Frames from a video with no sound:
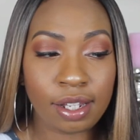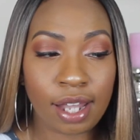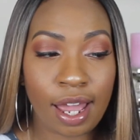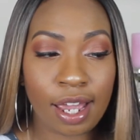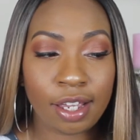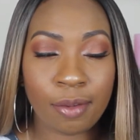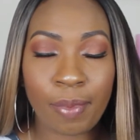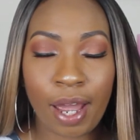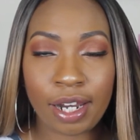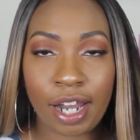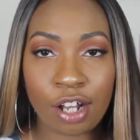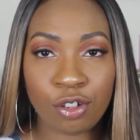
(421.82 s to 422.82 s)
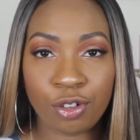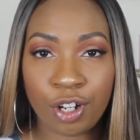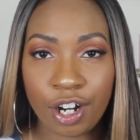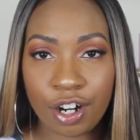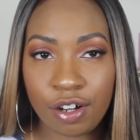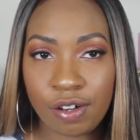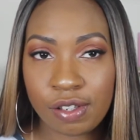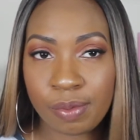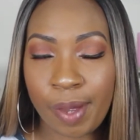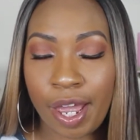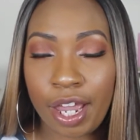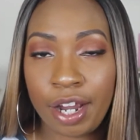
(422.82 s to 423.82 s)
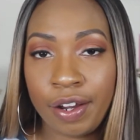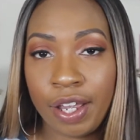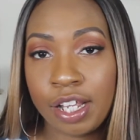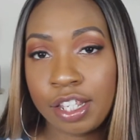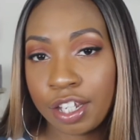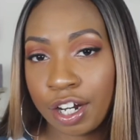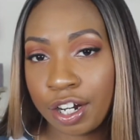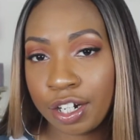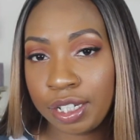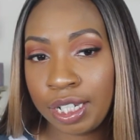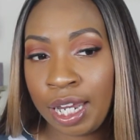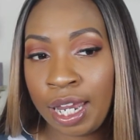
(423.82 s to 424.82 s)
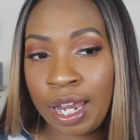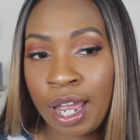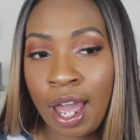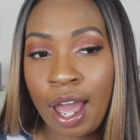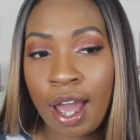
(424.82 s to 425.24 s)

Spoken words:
like my natural curls. My hair is curly.